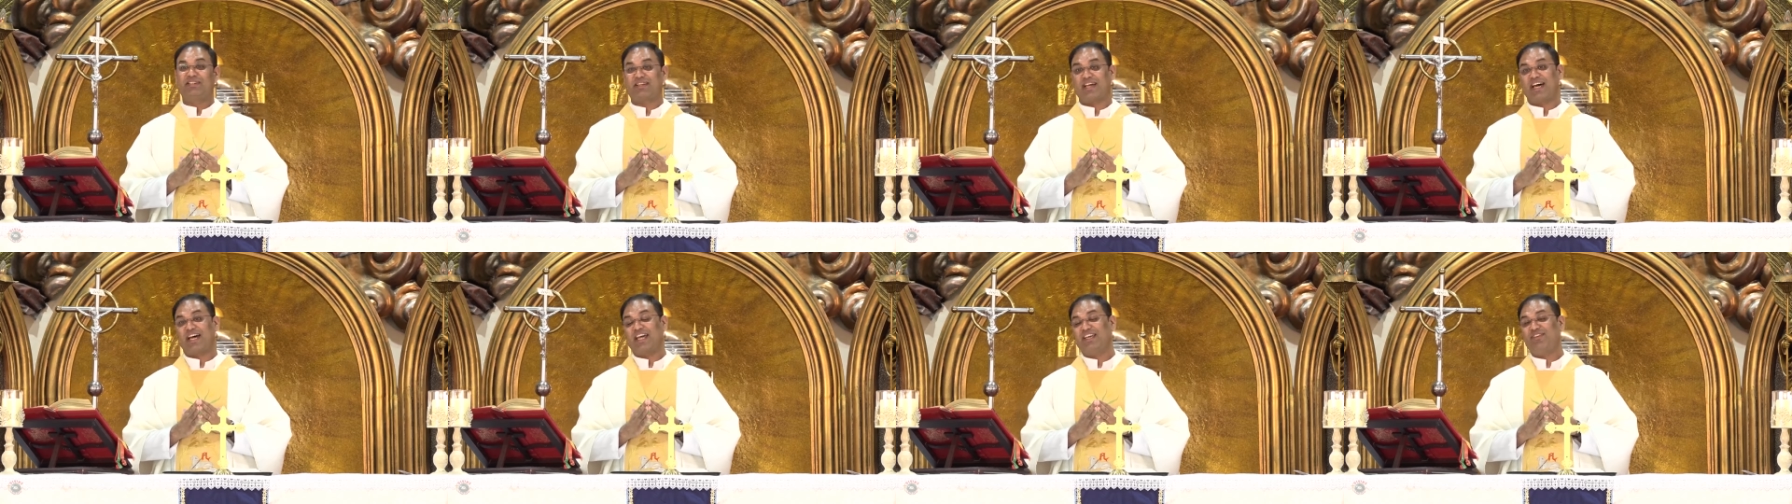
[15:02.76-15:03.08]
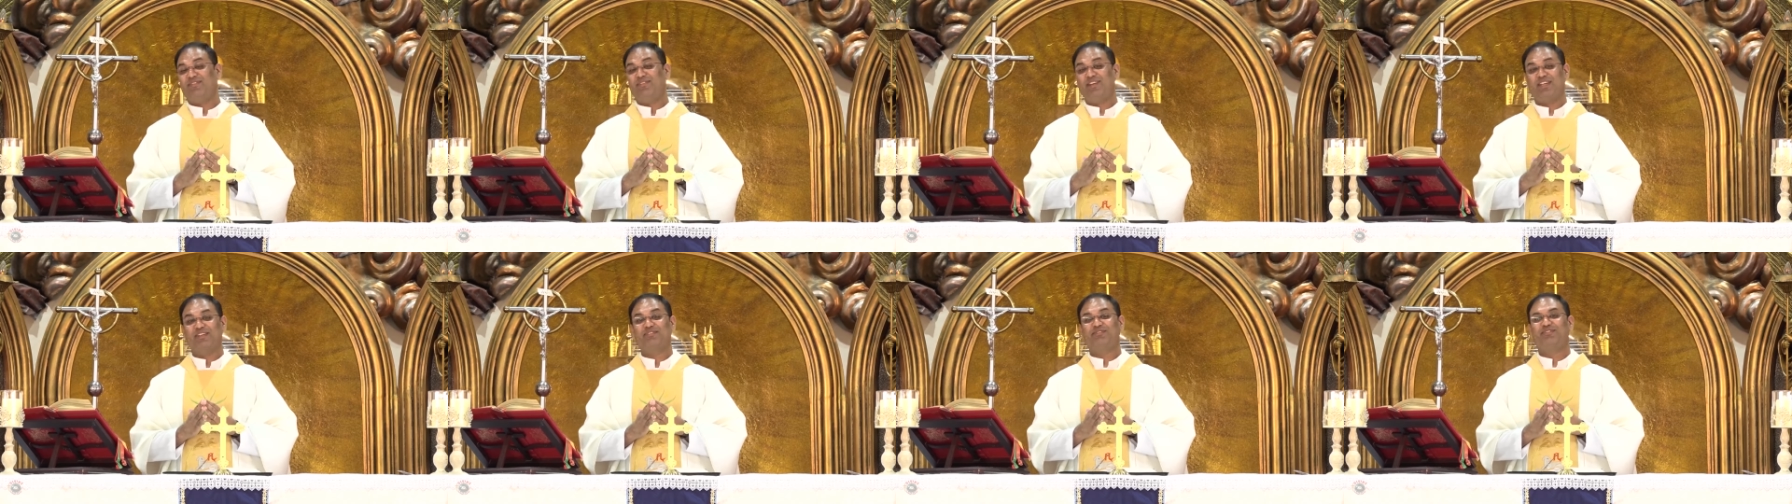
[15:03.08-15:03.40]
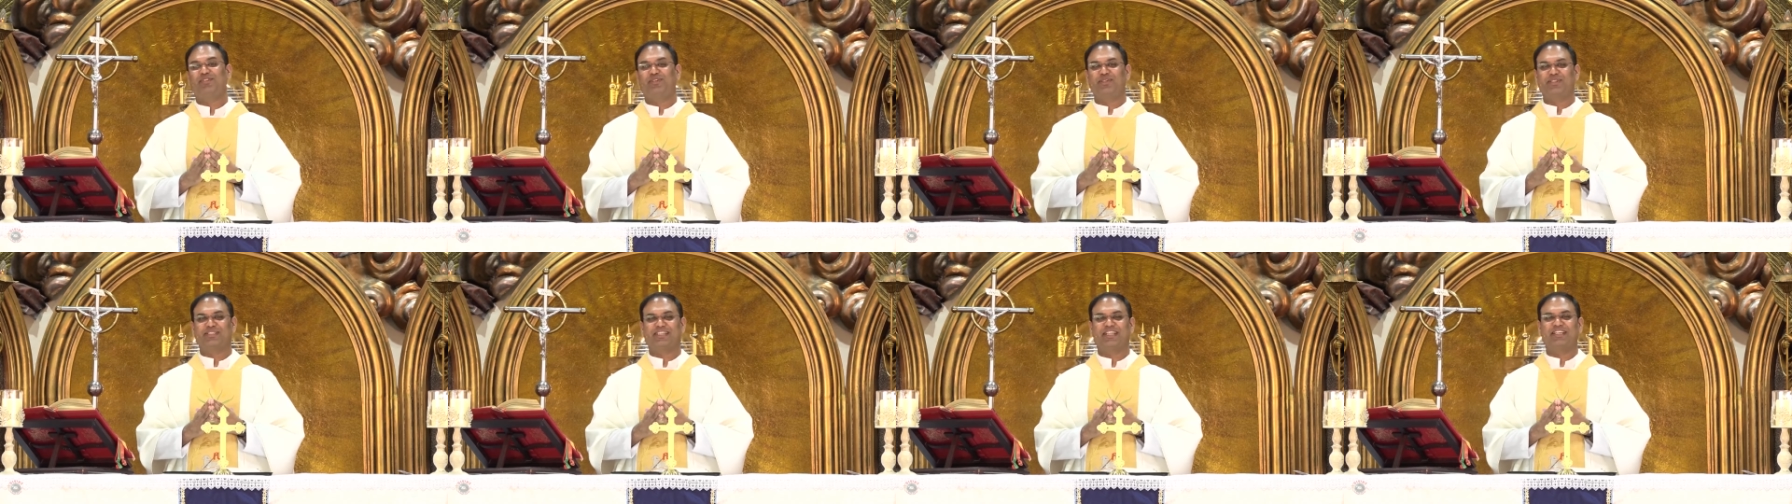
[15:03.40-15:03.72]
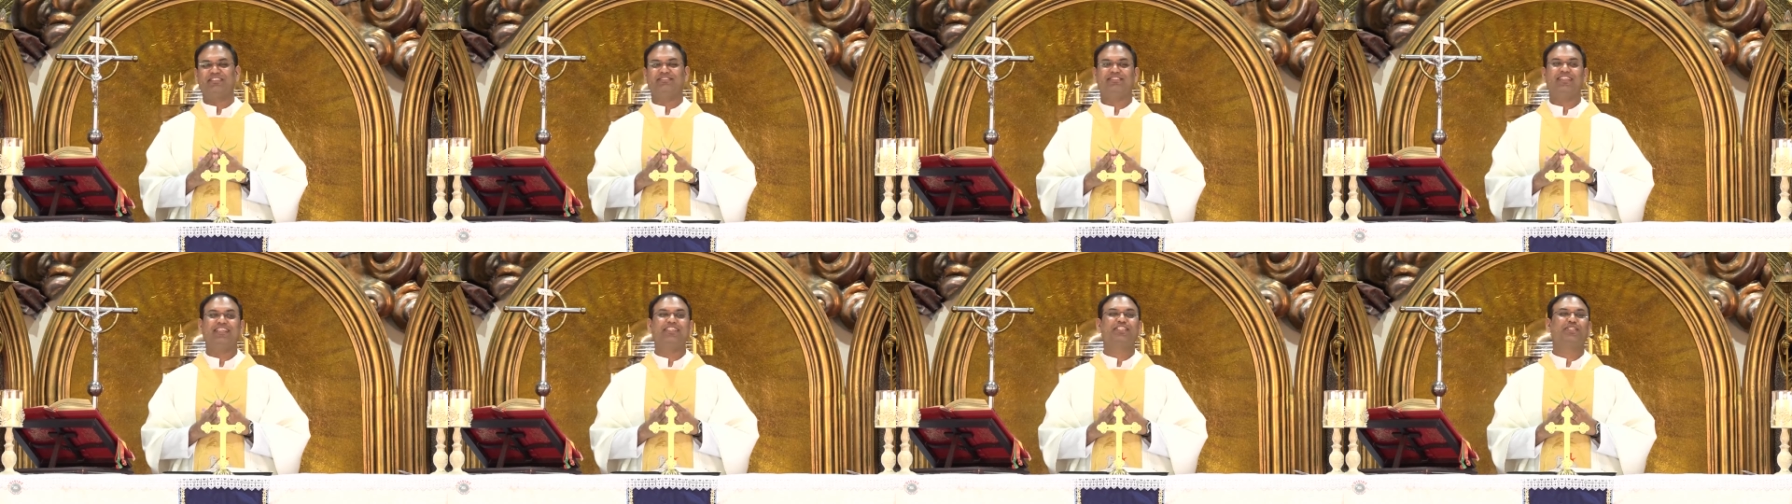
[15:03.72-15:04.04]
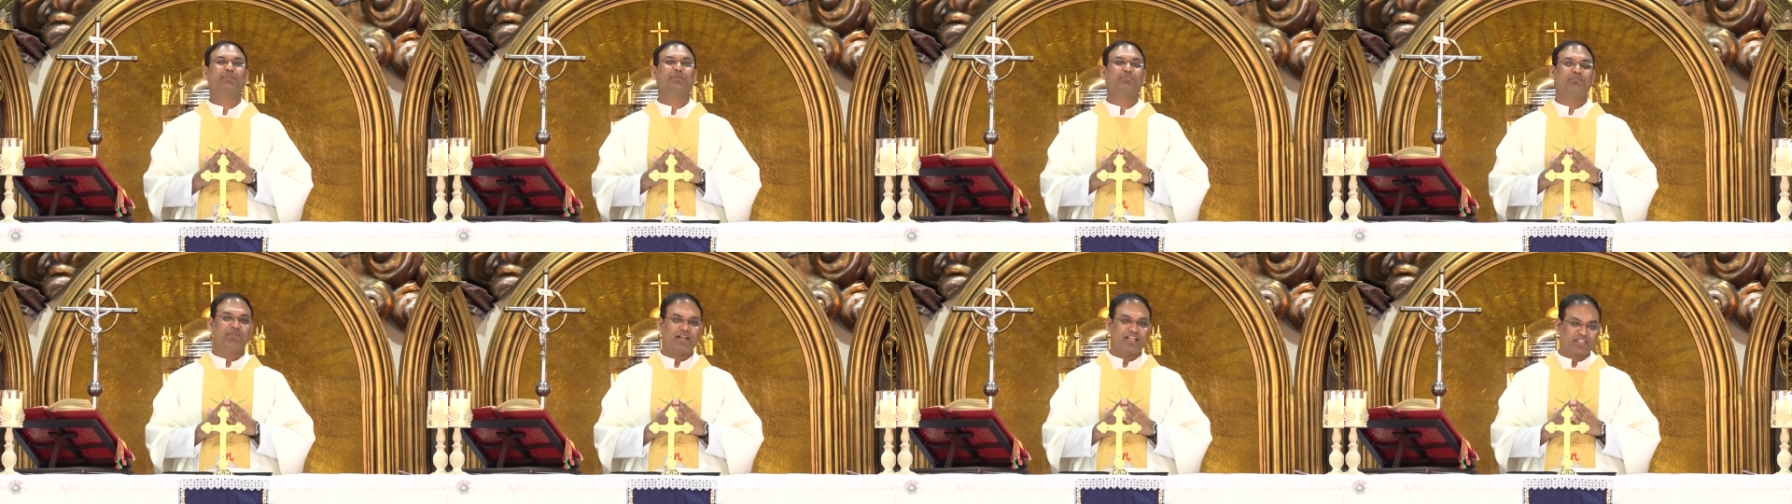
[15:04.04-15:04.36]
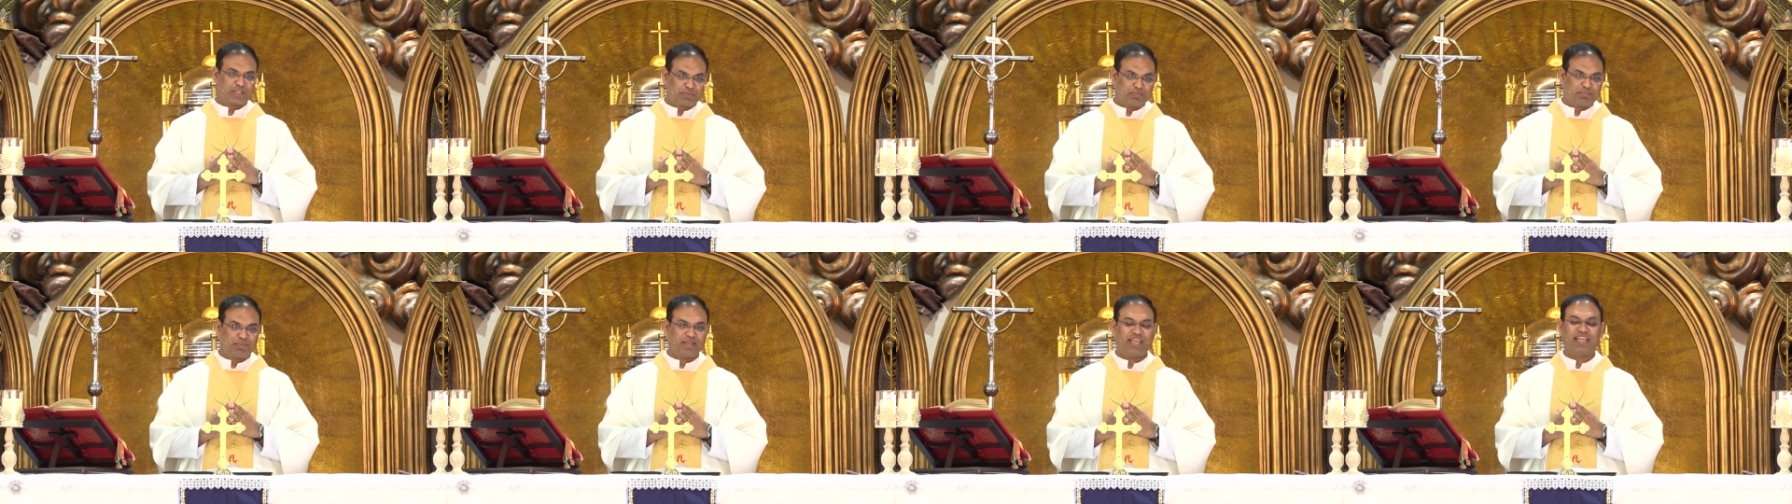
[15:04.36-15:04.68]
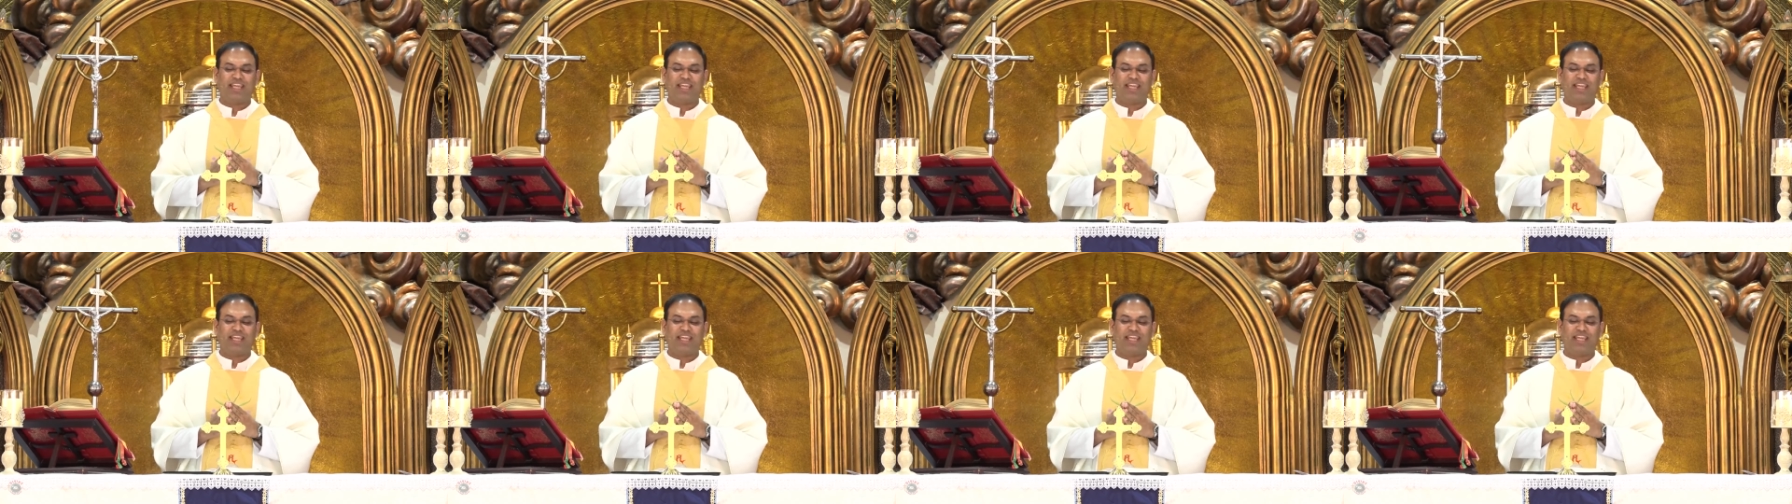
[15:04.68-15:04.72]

driving force, and this must